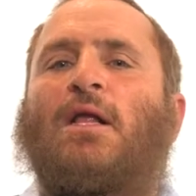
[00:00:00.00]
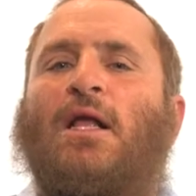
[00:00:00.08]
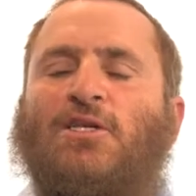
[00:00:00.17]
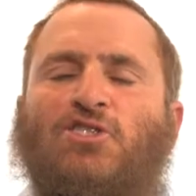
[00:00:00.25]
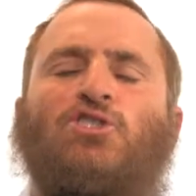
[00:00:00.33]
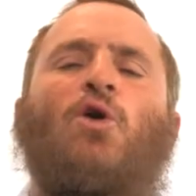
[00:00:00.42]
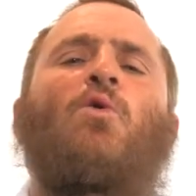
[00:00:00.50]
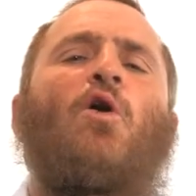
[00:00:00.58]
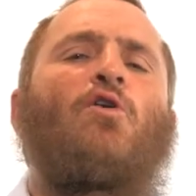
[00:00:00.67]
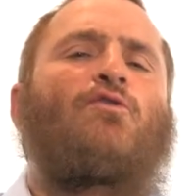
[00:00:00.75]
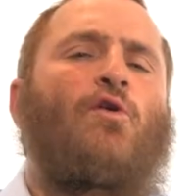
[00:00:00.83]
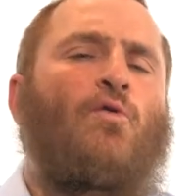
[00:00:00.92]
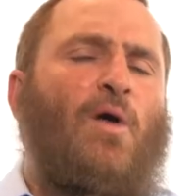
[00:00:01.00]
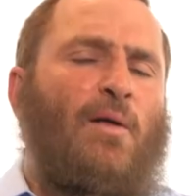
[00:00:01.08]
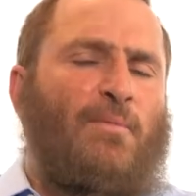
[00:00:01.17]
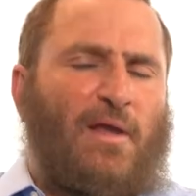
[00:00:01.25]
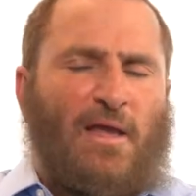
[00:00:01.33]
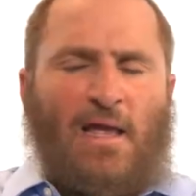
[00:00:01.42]
and so
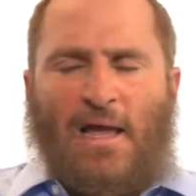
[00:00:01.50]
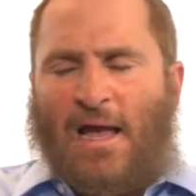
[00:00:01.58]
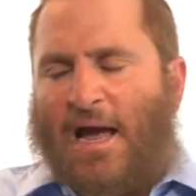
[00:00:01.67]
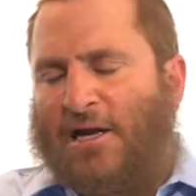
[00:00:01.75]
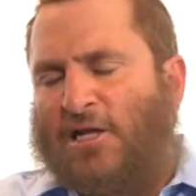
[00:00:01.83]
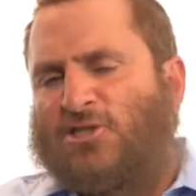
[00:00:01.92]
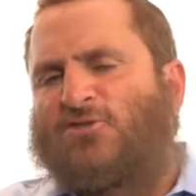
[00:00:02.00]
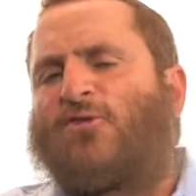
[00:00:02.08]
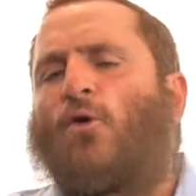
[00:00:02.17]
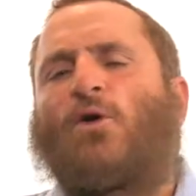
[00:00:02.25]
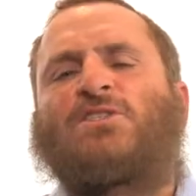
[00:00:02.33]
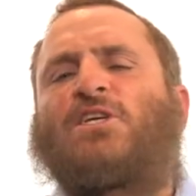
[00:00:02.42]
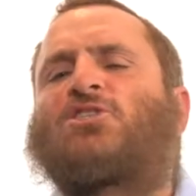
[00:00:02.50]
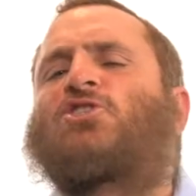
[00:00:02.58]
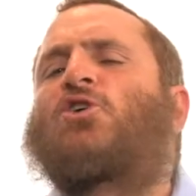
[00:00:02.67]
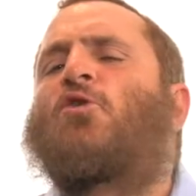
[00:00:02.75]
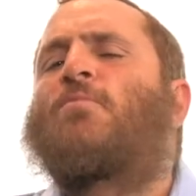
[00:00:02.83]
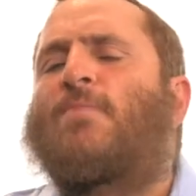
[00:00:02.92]
overwhelming and its force is
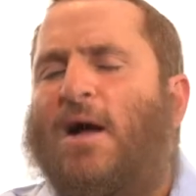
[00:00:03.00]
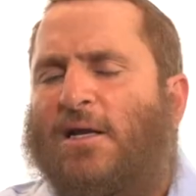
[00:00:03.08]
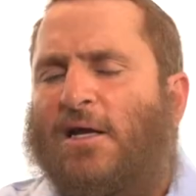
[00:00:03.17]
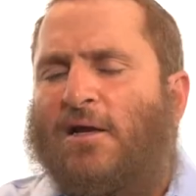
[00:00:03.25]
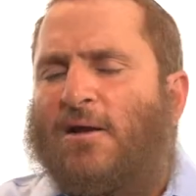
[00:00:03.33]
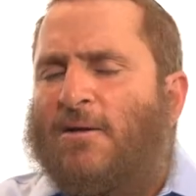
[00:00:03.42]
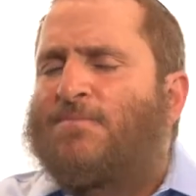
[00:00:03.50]
so mighty